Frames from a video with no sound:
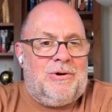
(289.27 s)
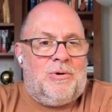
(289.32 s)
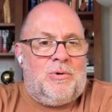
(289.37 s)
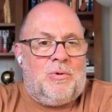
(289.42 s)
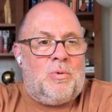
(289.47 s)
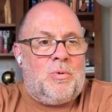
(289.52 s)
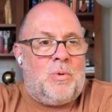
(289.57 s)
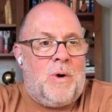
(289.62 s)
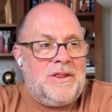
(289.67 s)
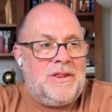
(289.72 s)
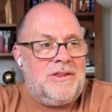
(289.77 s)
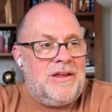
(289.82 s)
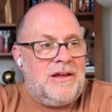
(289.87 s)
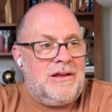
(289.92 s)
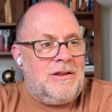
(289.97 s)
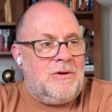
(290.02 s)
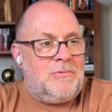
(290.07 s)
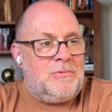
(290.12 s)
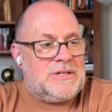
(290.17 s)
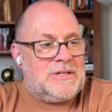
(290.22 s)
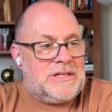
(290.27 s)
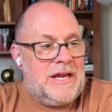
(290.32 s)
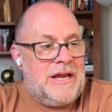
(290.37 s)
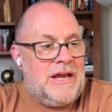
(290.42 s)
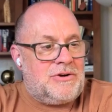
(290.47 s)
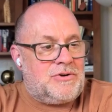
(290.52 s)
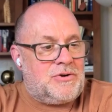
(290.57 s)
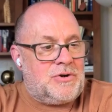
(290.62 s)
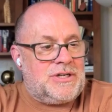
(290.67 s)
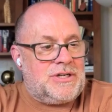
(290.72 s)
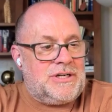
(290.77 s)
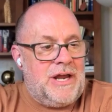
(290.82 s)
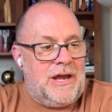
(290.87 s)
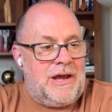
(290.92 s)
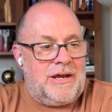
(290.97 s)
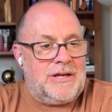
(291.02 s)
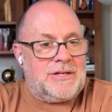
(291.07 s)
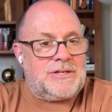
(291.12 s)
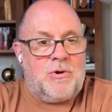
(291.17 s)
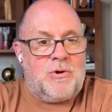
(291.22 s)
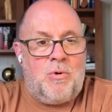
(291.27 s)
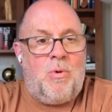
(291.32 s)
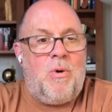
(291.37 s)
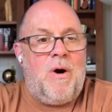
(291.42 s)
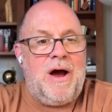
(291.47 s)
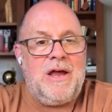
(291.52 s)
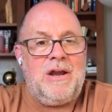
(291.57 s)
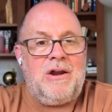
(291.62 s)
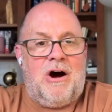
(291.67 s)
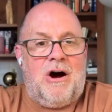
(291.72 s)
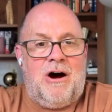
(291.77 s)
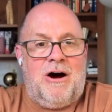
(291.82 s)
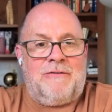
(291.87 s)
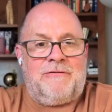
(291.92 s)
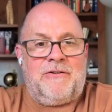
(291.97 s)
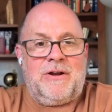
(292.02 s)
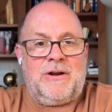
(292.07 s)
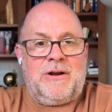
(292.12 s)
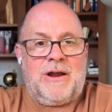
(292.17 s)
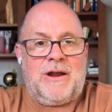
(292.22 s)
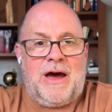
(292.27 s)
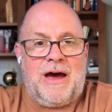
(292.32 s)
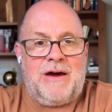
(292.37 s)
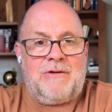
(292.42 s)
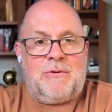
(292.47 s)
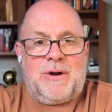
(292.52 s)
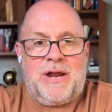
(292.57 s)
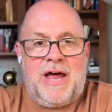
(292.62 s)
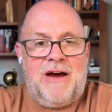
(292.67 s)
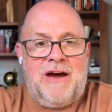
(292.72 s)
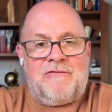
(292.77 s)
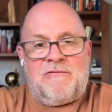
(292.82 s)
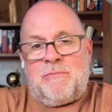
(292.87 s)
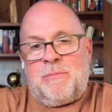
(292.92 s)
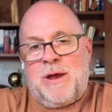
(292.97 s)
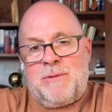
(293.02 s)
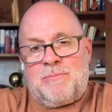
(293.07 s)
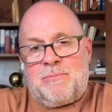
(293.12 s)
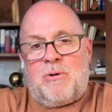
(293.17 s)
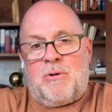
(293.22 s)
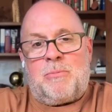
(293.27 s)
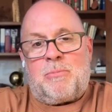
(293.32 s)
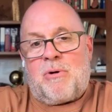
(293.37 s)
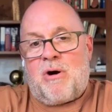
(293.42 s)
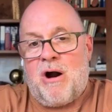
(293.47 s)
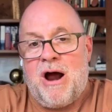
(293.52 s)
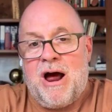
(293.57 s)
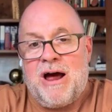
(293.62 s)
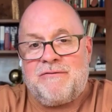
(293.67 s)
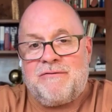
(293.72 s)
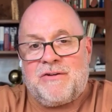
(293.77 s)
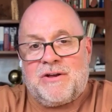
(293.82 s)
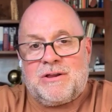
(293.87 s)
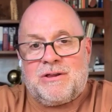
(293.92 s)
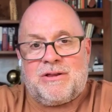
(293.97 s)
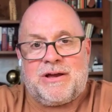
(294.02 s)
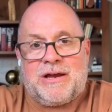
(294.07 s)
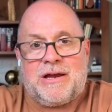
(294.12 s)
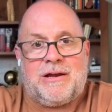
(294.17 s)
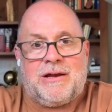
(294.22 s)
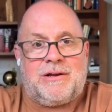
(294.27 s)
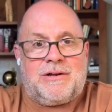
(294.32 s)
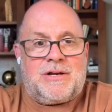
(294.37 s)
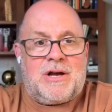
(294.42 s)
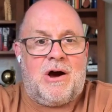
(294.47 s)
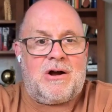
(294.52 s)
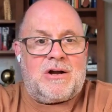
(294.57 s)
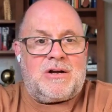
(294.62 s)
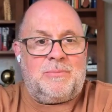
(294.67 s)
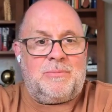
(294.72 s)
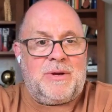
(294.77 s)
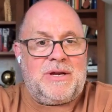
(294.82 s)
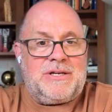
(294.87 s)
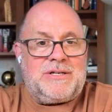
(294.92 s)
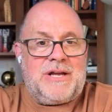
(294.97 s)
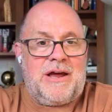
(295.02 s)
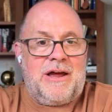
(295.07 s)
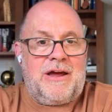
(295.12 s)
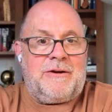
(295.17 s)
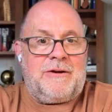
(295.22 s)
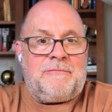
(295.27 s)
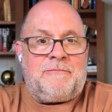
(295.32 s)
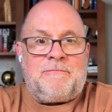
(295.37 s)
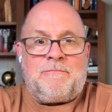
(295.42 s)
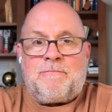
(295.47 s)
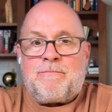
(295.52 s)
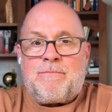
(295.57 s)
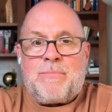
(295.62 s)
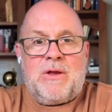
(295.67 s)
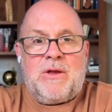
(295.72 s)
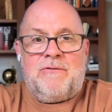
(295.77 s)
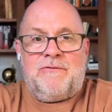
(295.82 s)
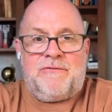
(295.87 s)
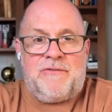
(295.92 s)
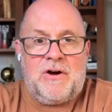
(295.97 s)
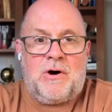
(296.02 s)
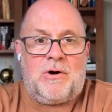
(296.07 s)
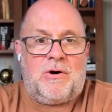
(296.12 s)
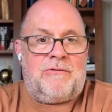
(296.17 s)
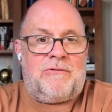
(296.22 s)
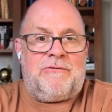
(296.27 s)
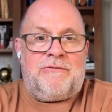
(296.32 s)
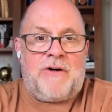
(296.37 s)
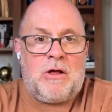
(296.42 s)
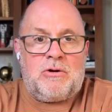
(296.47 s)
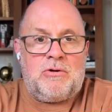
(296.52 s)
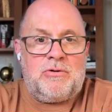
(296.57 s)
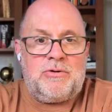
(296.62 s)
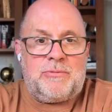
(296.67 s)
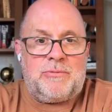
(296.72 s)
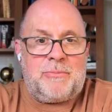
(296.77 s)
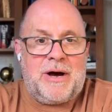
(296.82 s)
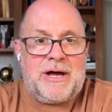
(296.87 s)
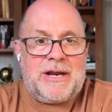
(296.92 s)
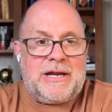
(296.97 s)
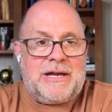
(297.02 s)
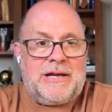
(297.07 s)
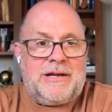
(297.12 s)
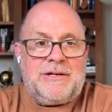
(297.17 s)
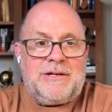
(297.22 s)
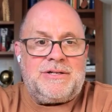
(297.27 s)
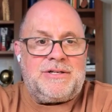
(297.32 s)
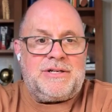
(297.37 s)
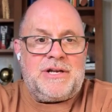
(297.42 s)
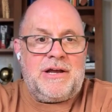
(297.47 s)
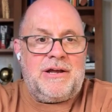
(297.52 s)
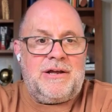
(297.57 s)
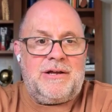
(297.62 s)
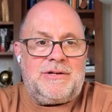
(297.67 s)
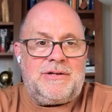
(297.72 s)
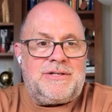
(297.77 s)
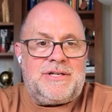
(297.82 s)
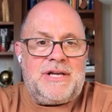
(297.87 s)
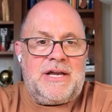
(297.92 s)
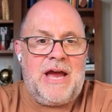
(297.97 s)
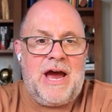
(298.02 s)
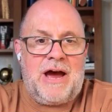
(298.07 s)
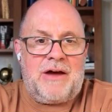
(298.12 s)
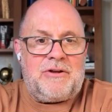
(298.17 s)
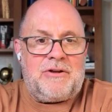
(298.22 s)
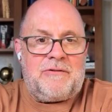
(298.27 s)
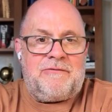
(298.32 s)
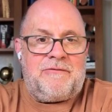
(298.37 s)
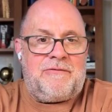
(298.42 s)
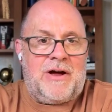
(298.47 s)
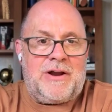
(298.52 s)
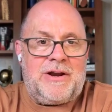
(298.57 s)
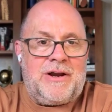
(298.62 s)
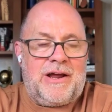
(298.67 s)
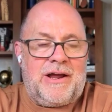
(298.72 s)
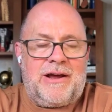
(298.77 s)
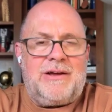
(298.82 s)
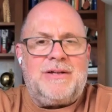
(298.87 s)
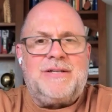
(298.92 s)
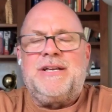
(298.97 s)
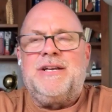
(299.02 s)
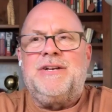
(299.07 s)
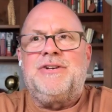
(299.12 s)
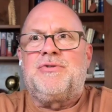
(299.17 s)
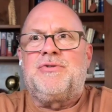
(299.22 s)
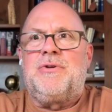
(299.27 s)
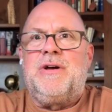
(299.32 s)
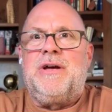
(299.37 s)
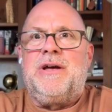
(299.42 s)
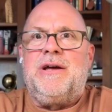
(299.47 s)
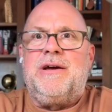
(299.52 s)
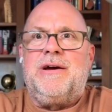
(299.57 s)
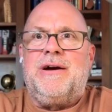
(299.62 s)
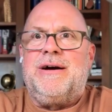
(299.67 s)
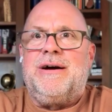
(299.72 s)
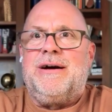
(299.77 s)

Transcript: One thing that was interesting is quite often I would have people privately talk to me saying, Phil, follow the money, see how they're funding. Essentially,